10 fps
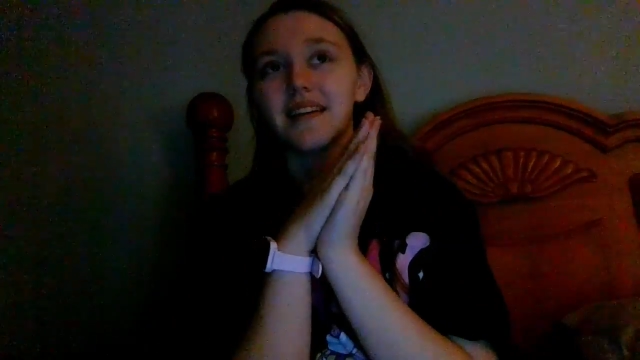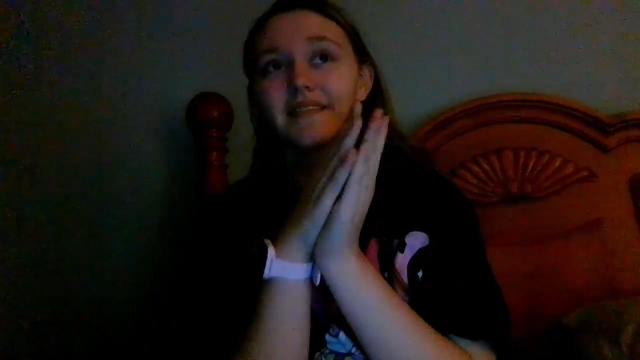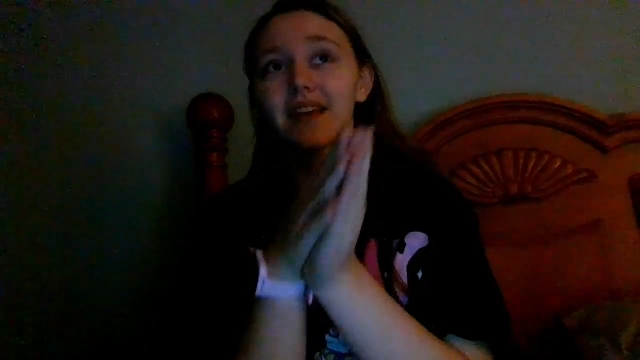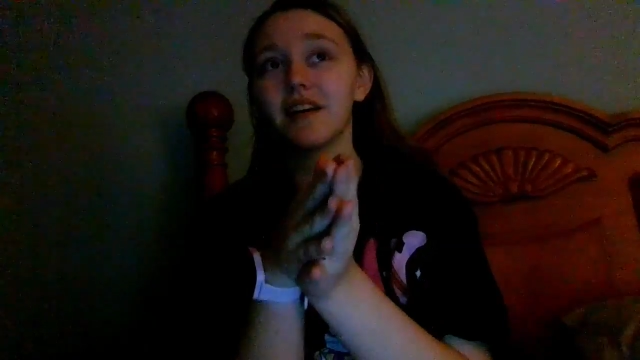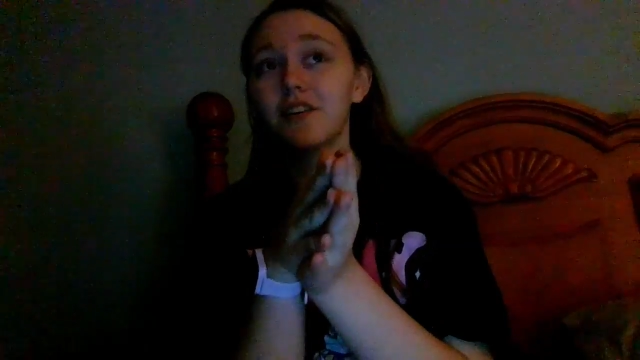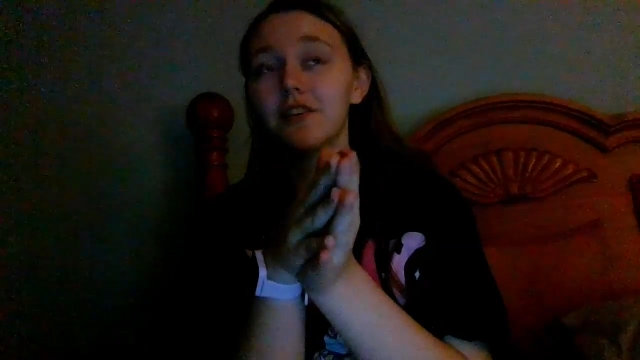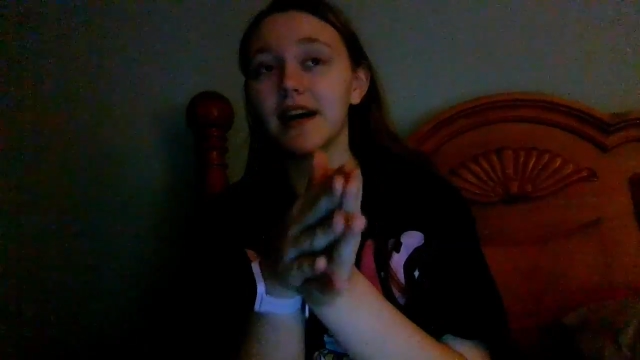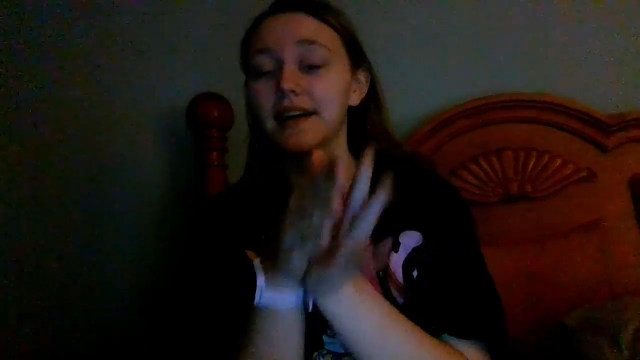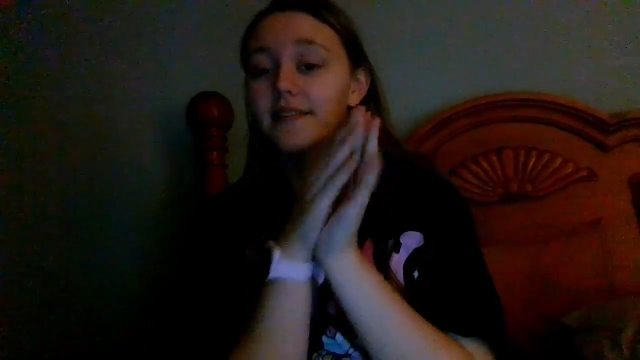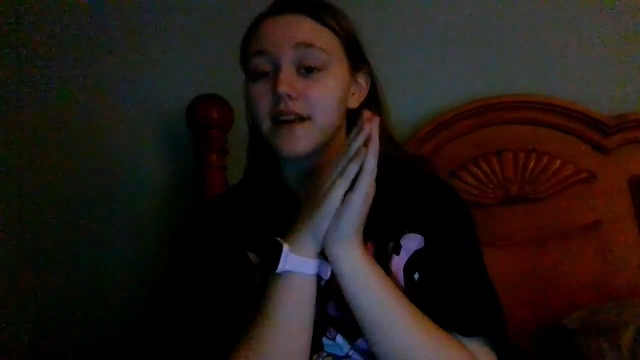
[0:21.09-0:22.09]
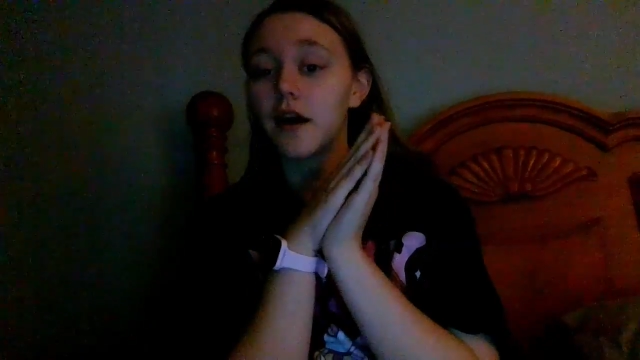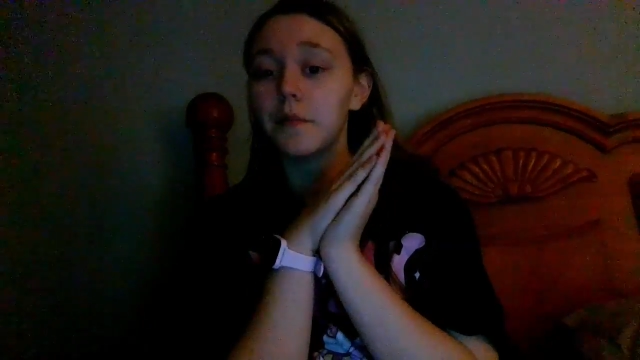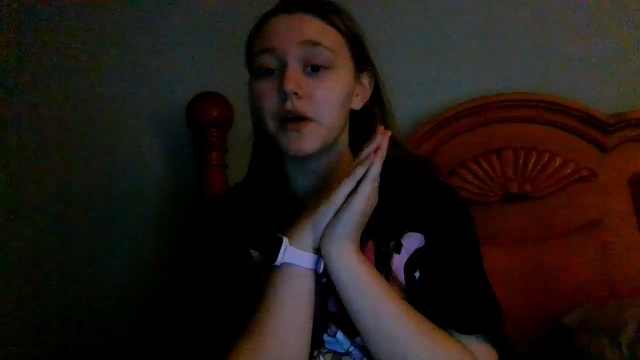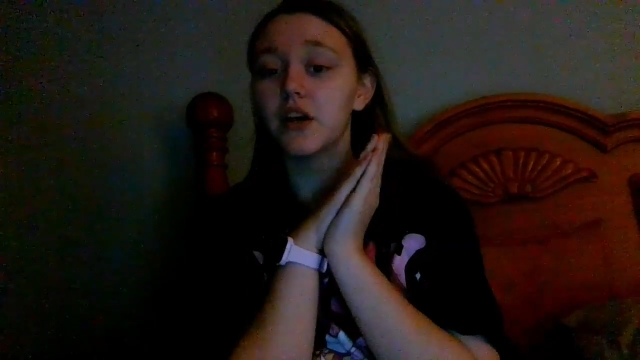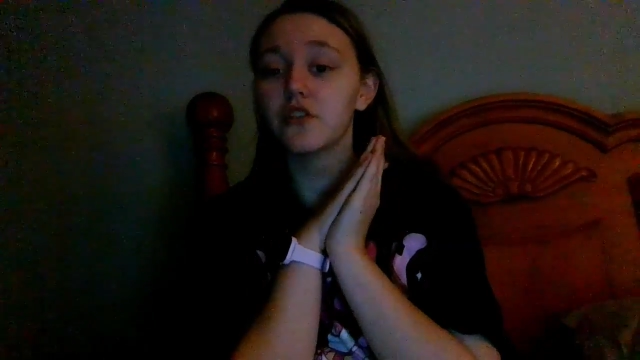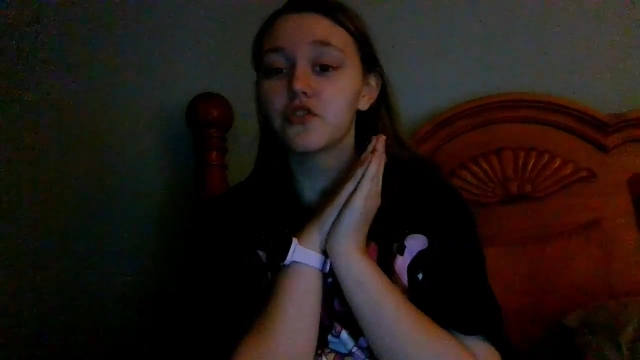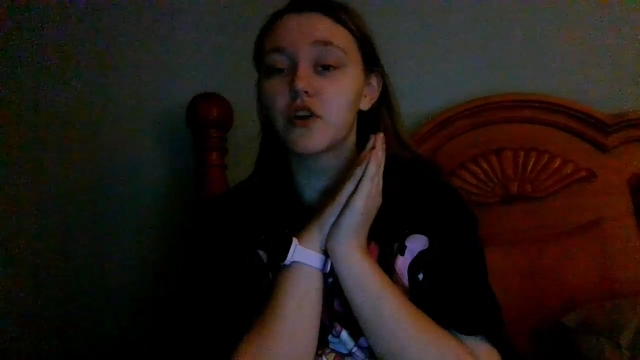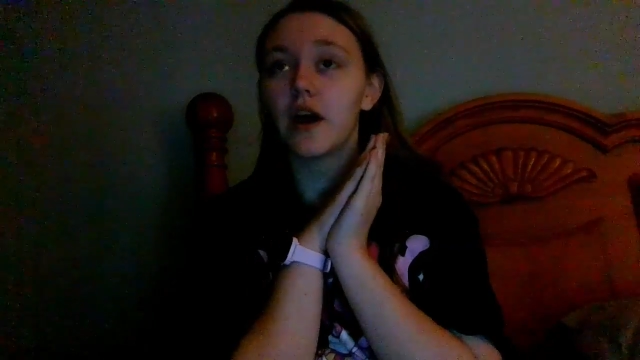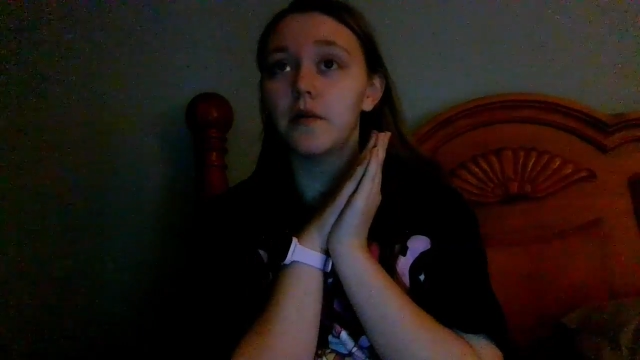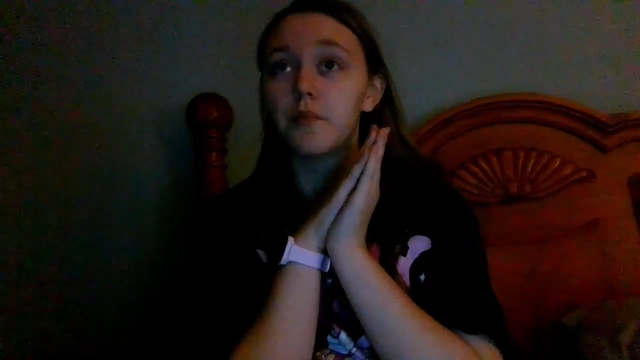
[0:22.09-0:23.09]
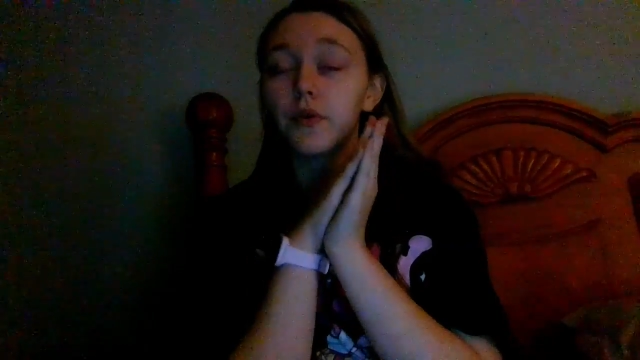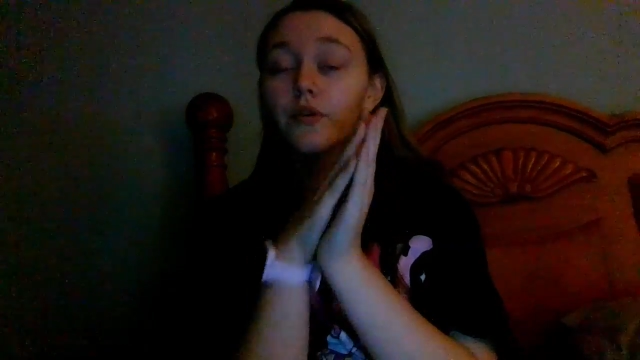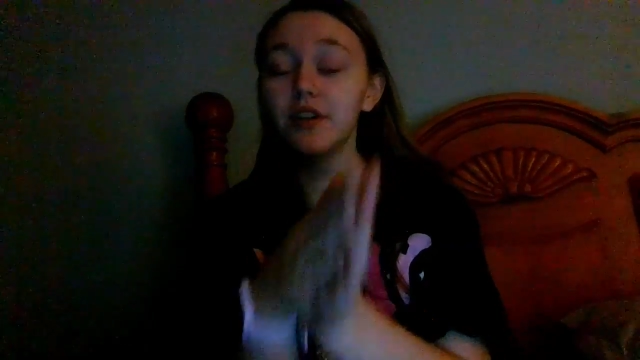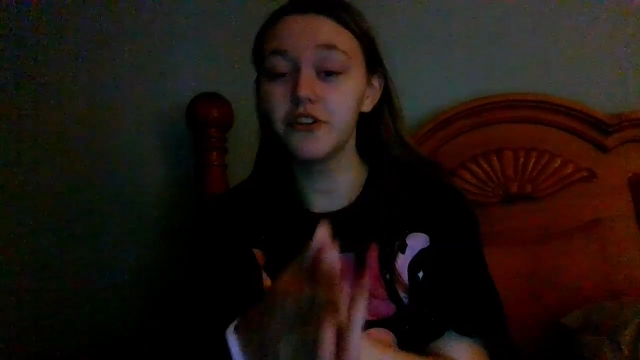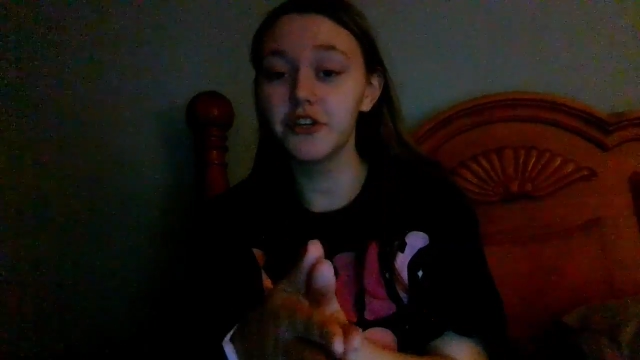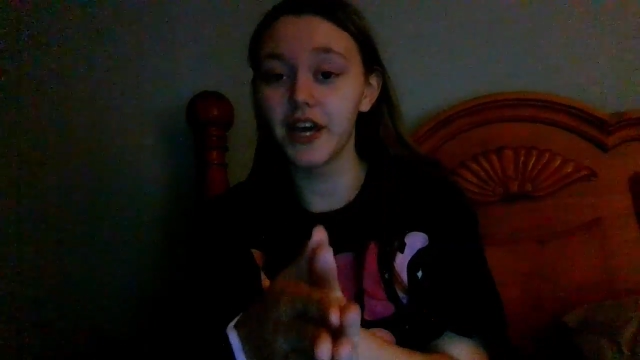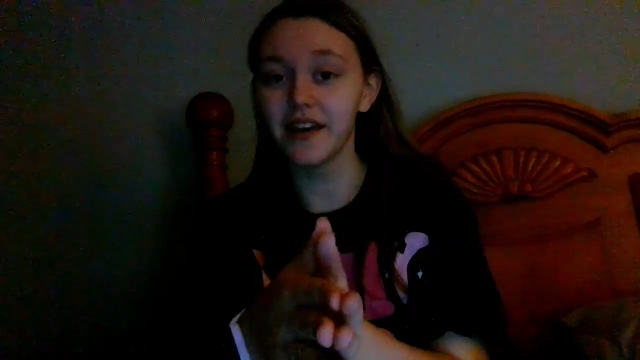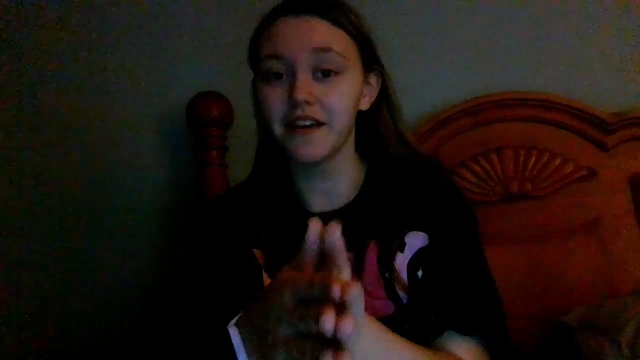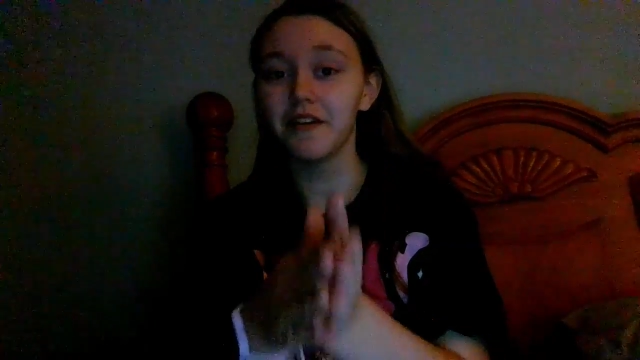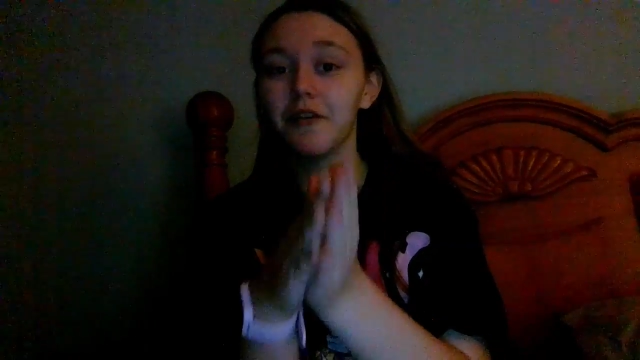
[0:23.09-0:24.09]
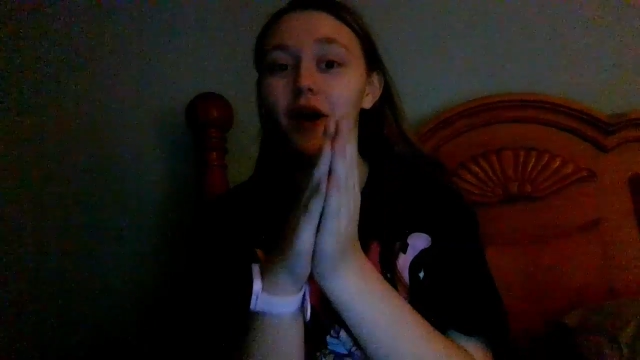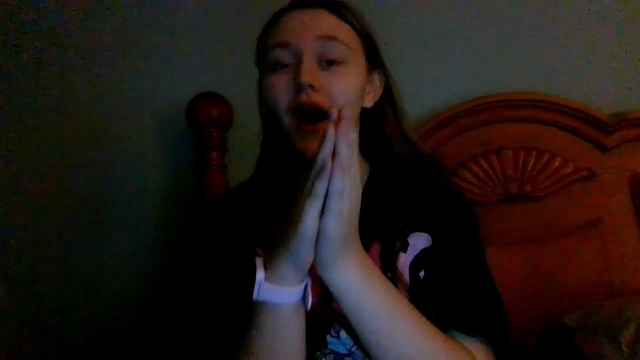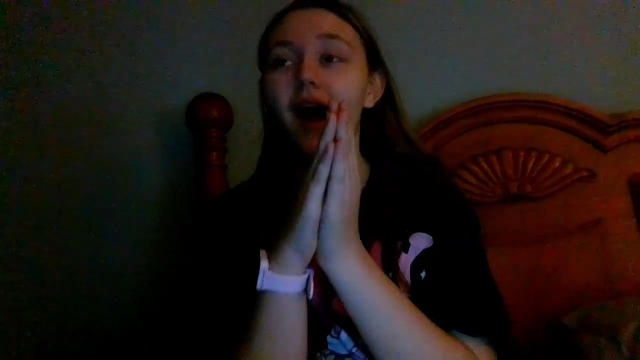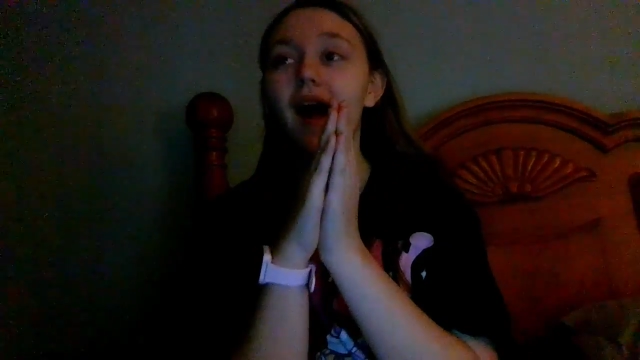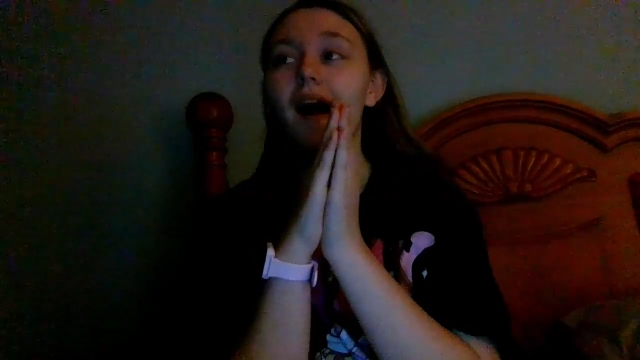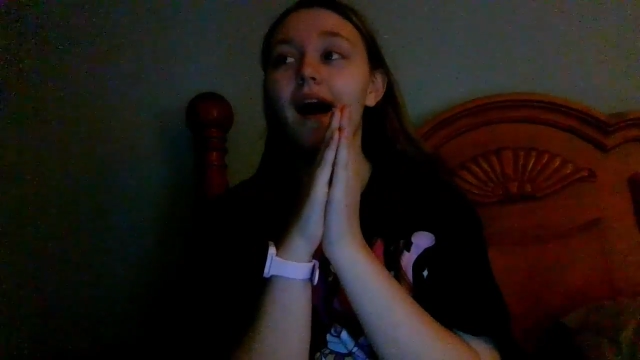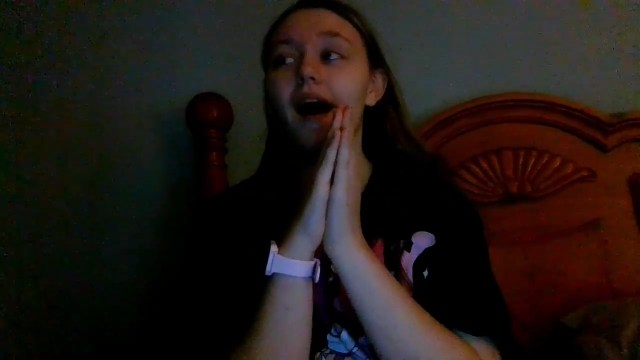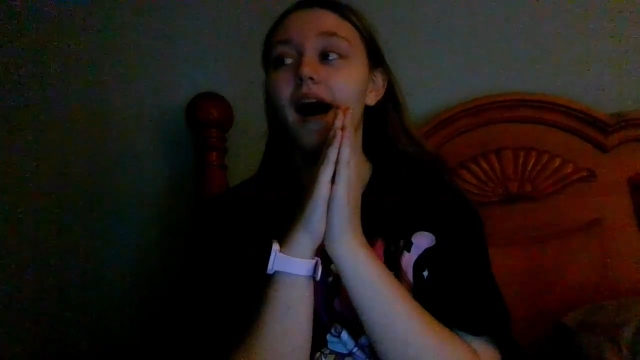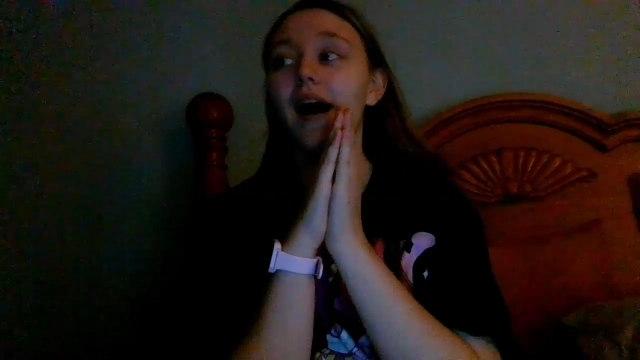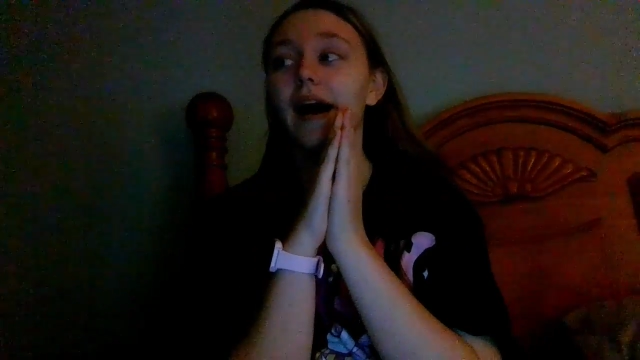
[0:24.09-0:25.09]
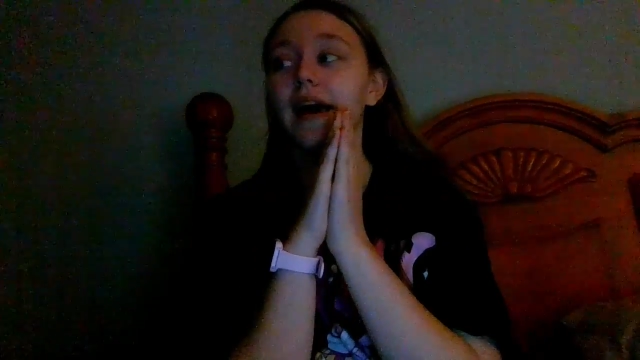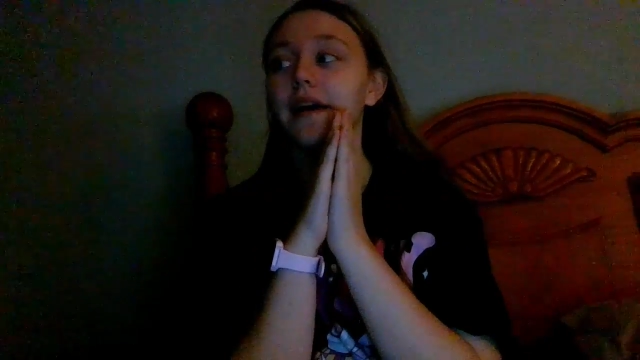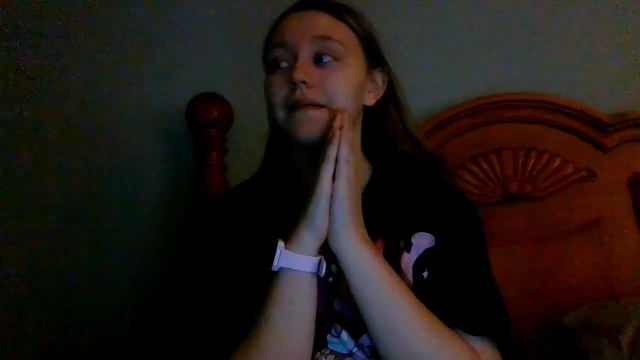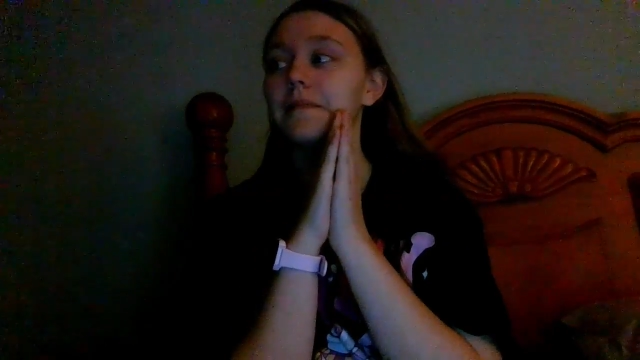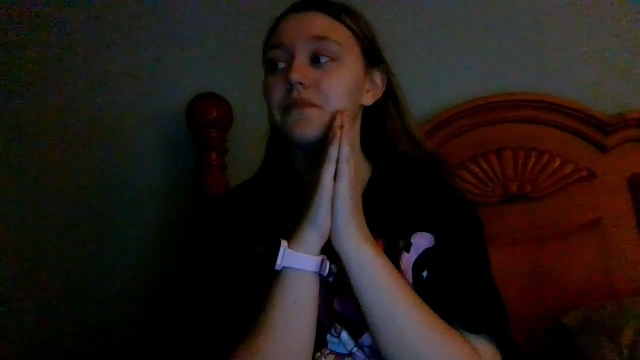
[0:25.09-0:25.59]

and tell you guys how much I appreciate you. I